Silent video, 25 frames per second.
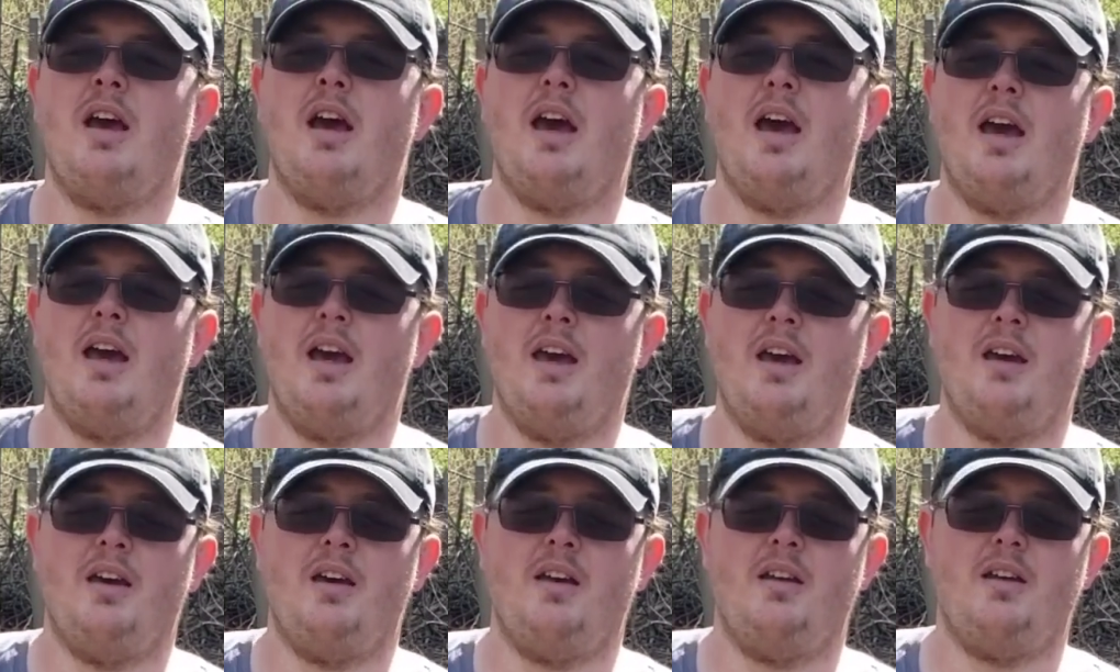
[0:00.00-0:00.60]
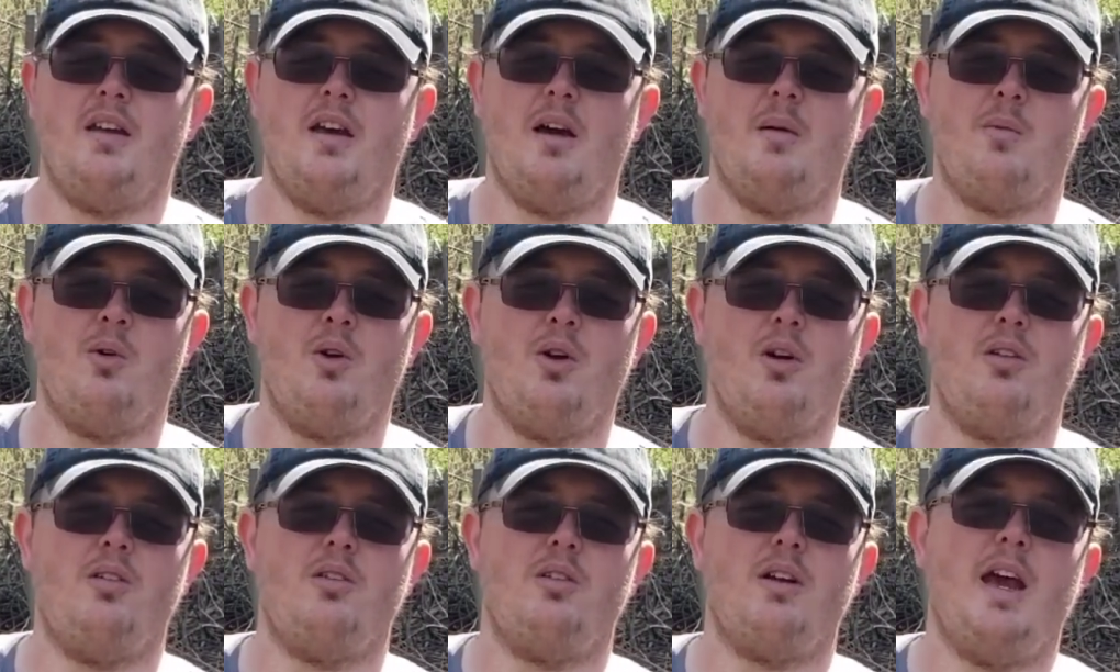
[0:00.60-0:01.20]
and I'm
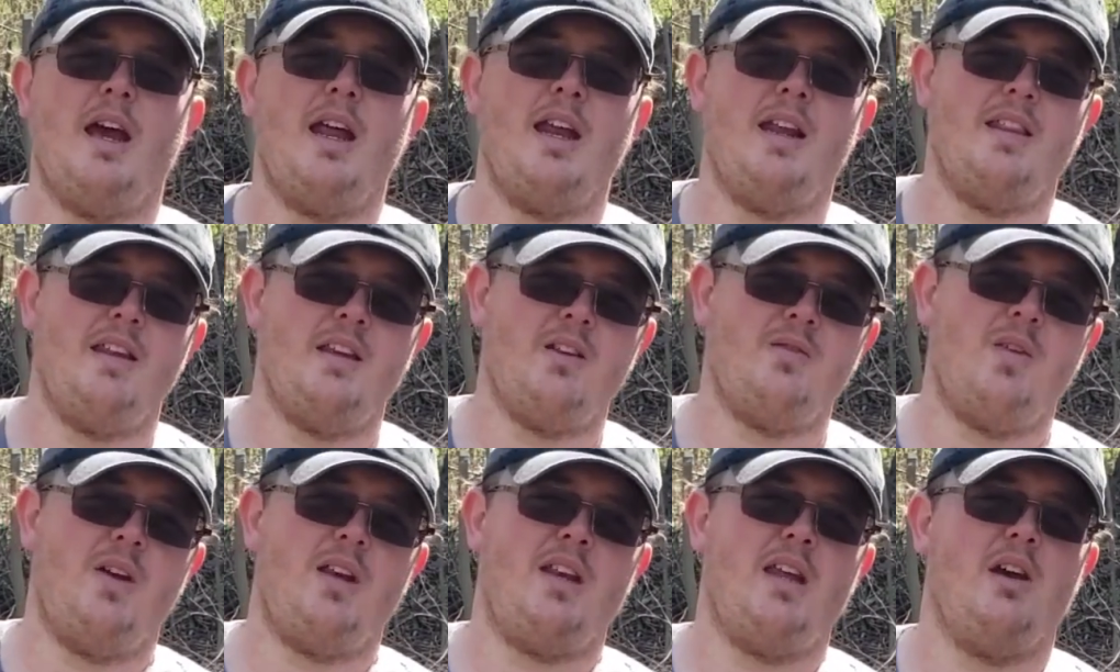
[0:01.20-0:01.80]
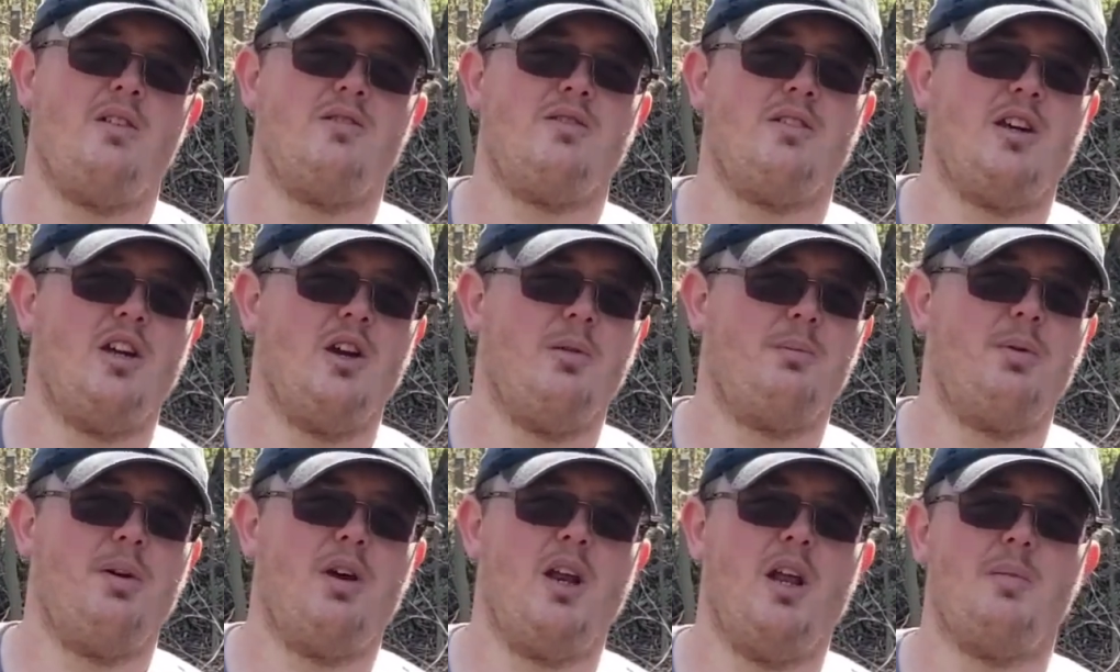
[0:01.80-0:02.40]
gonna edit these videos and get
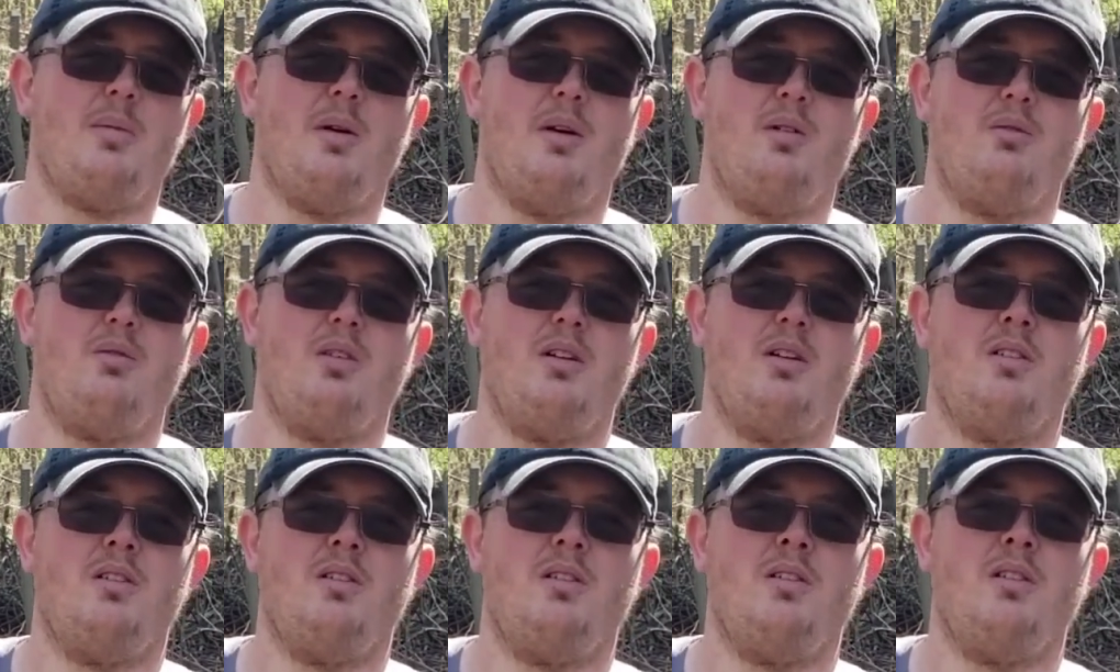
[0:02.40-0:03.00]
them put up on